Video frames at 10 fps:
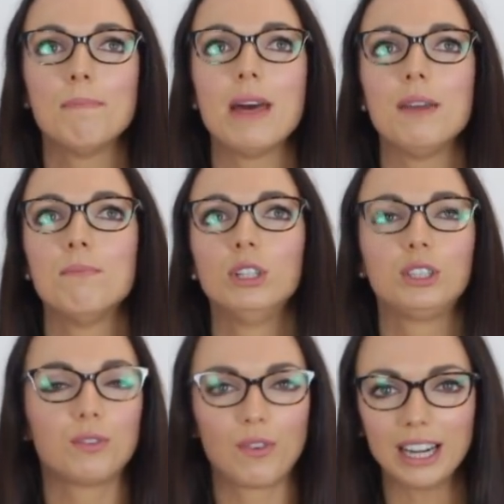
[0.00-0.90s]

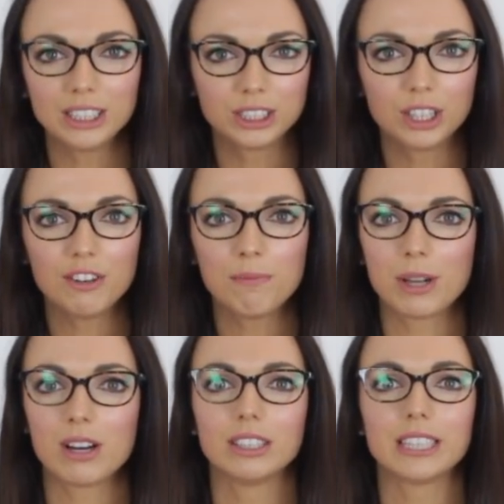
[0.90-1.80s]
much fresh stuff
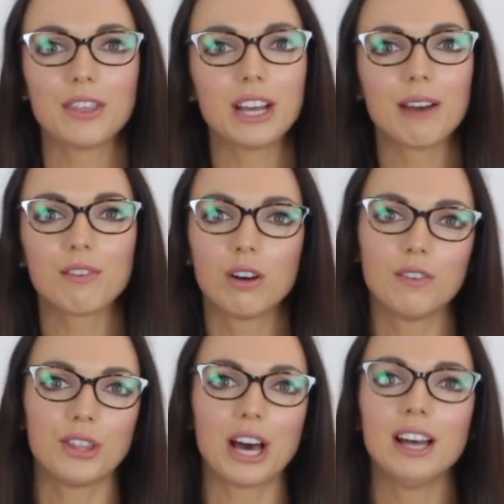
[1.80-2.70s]
because I think I've
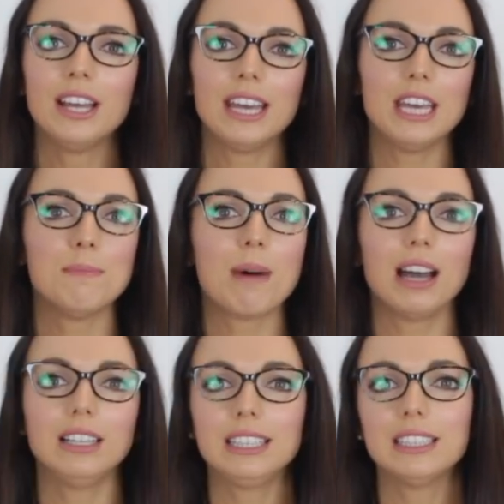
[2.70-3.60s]
covered that in
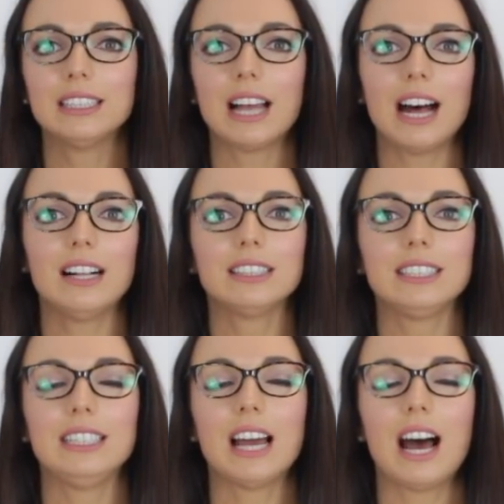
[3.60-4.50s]
my Lidl,
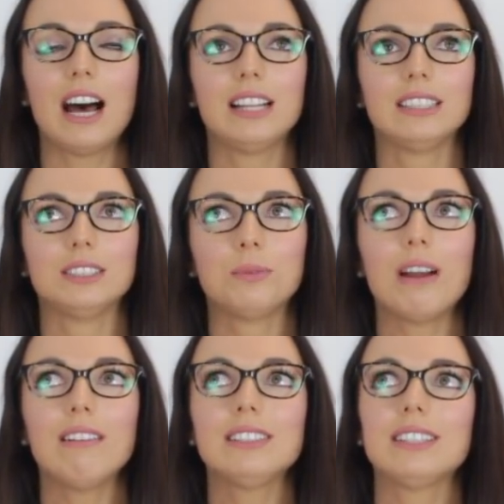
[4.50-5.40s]
Aldi, and
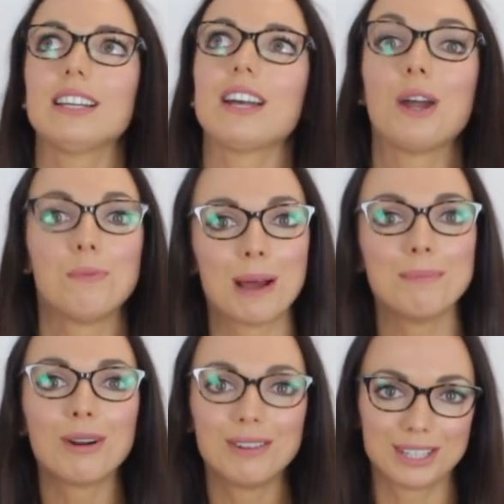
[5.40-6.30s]
where else did I go? My
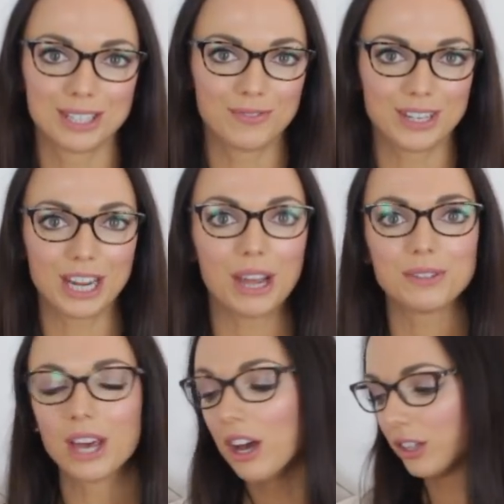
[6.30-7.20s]
Morrison's
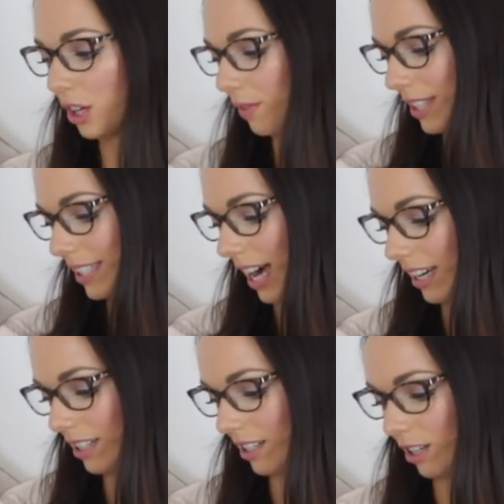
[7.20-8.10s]
videos. So I've
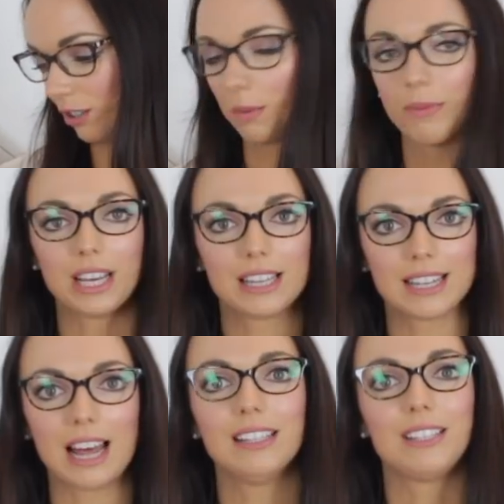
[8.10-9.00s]
decided to do something
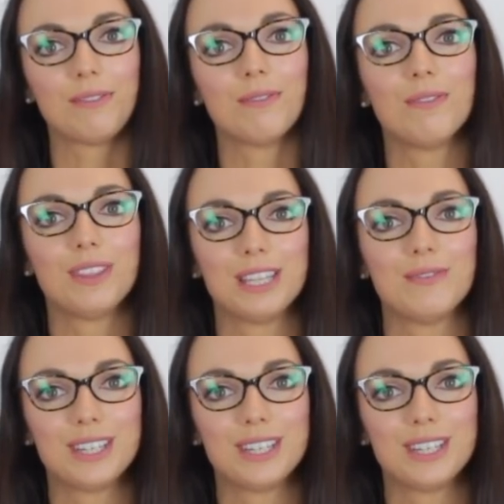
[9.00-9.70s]
slightly different for this